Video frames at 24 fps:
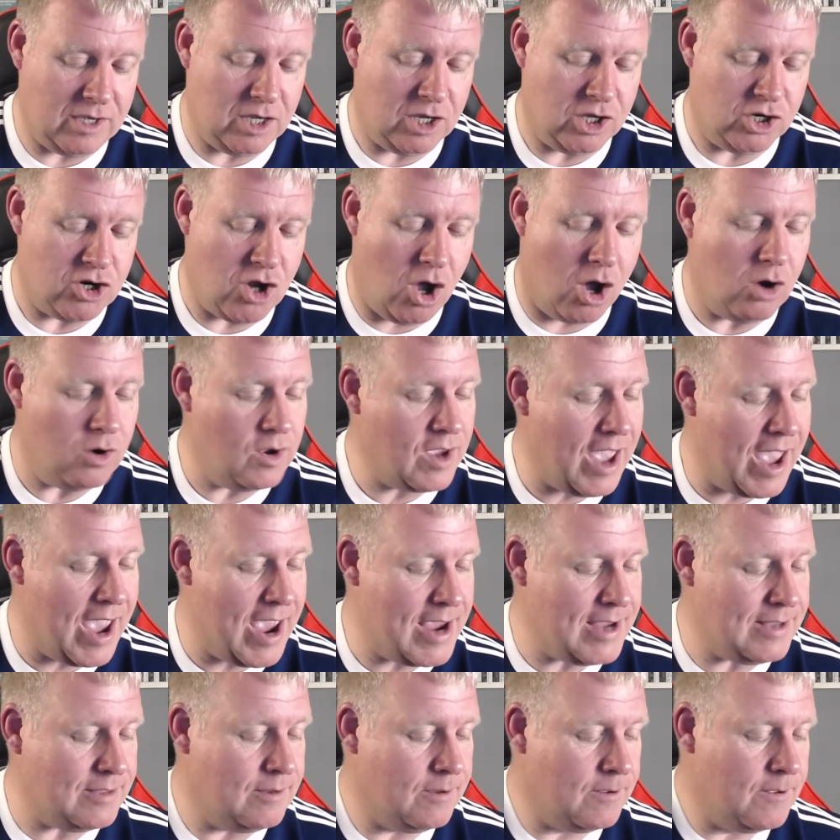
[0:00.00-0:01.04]
You're not
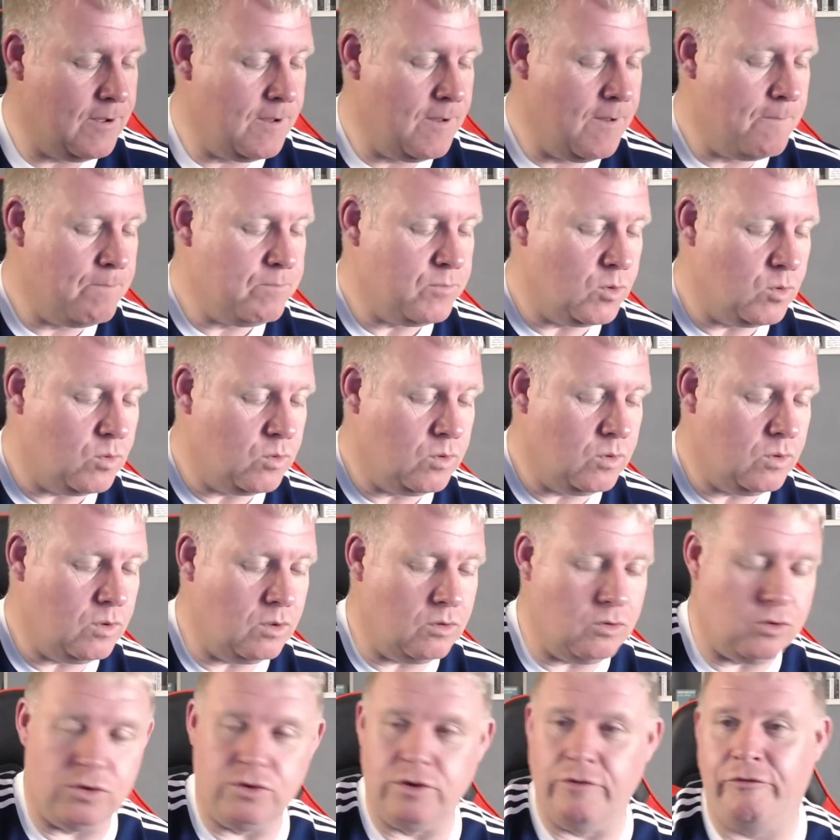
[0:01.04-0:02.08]
getting
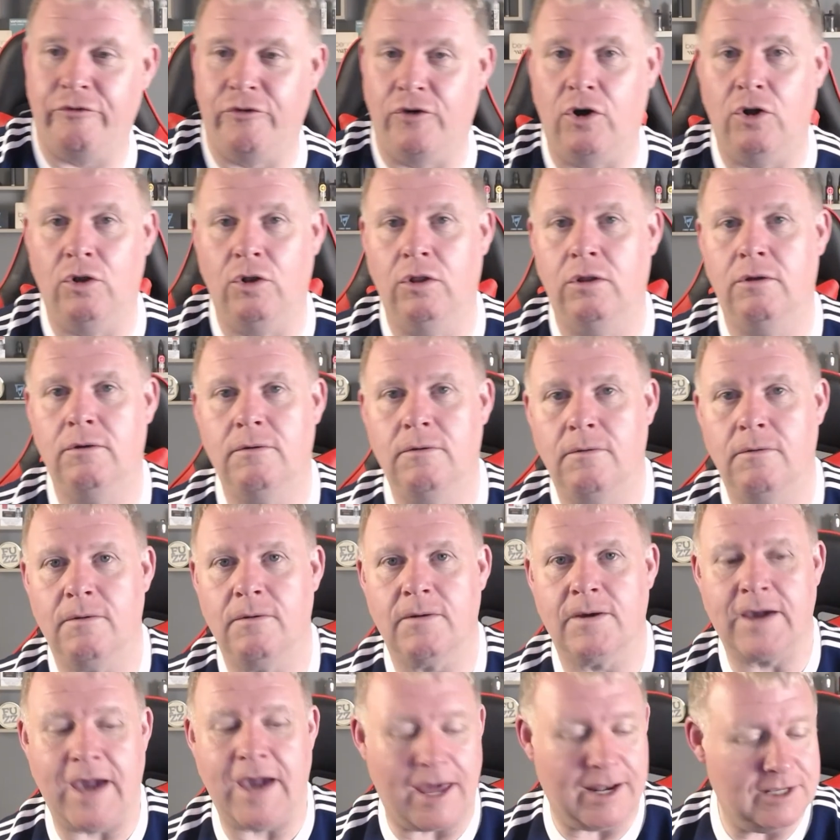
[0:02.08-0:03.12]
the full
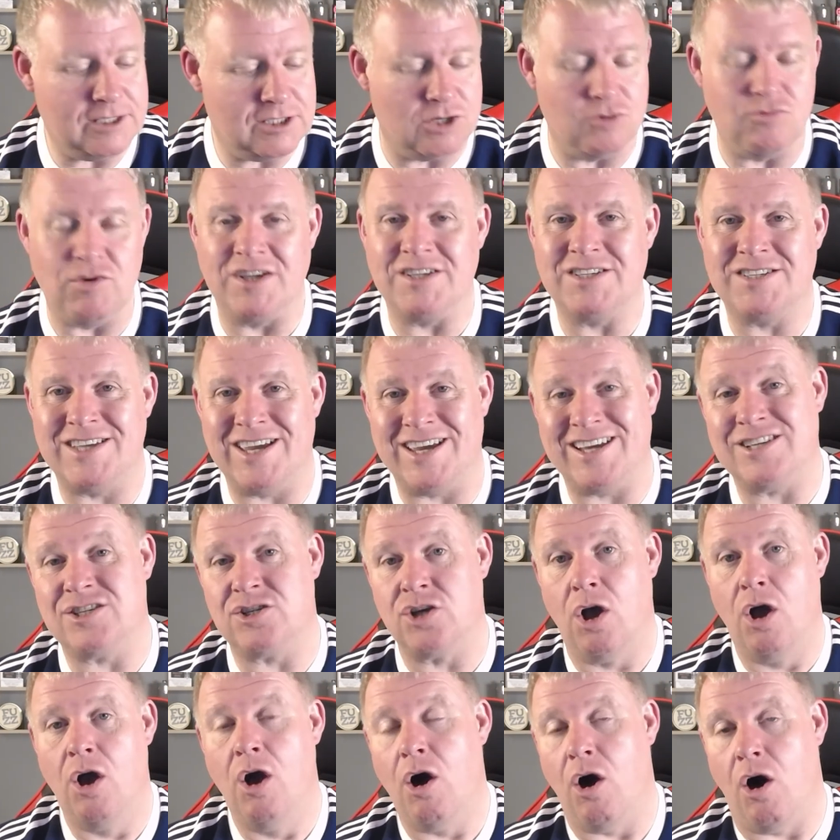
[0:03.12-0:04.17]

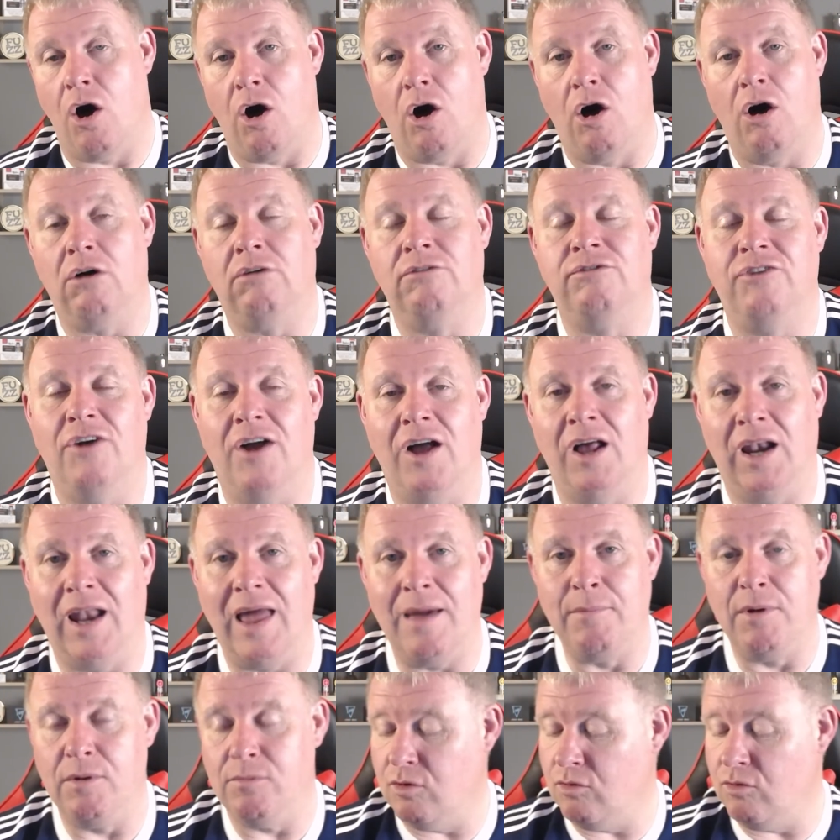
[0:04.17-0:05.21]
characteristics of a
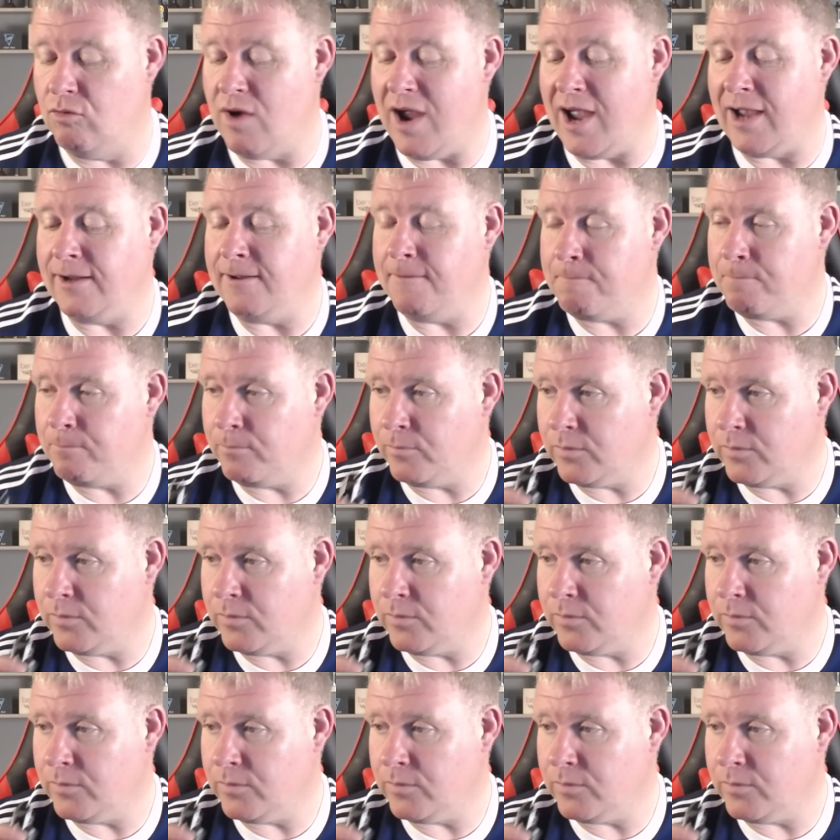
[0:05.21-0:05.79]
lemon meringue.